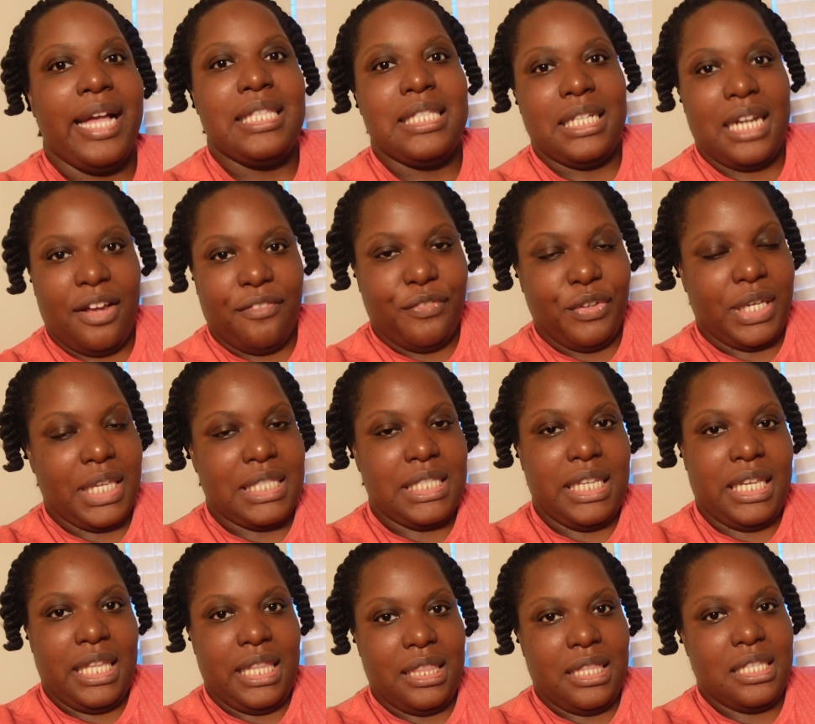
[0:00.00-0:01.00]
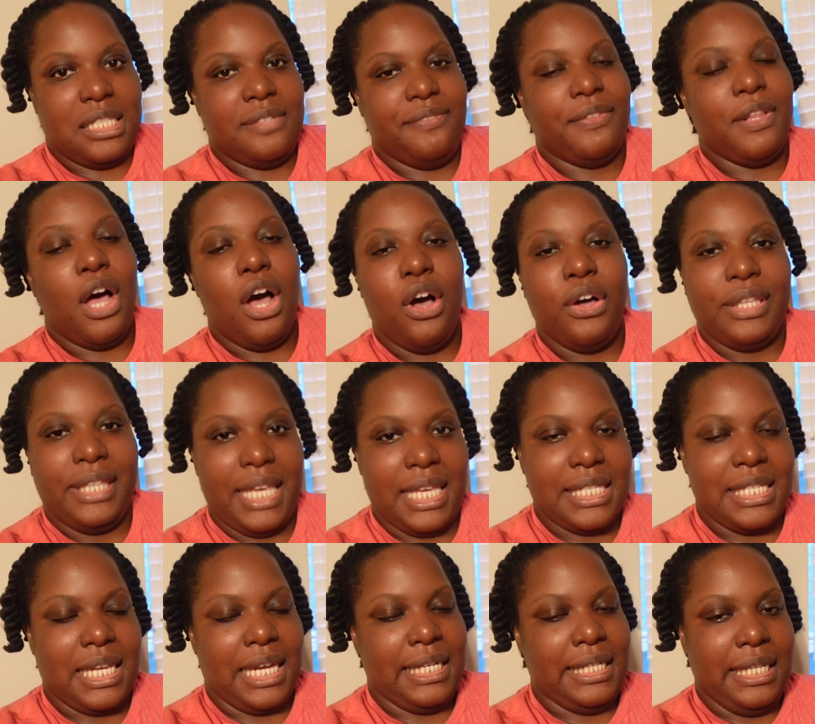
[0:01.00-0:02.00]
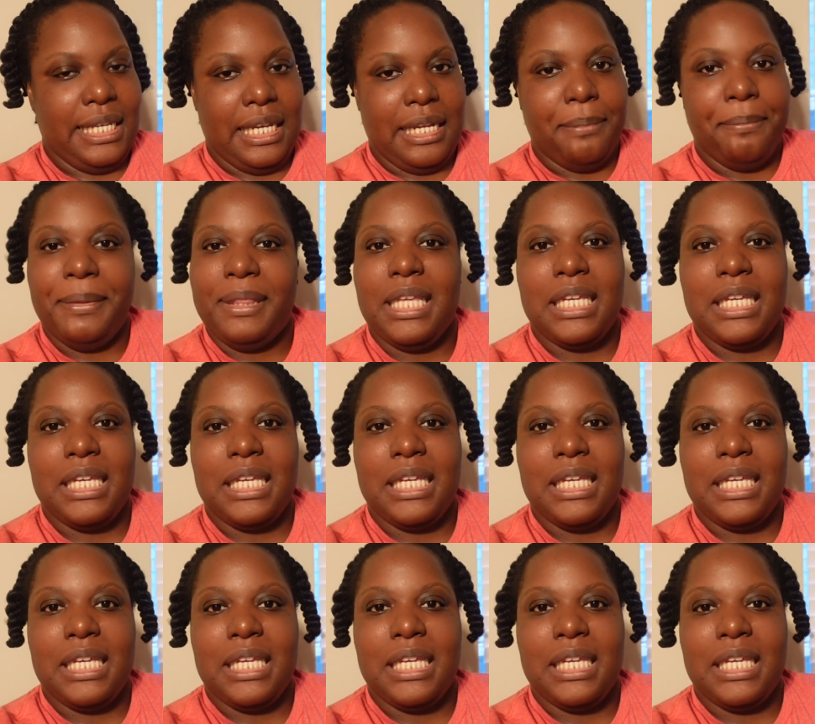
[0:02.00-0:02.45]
And did I forget to end this vlog? Yes, I did, but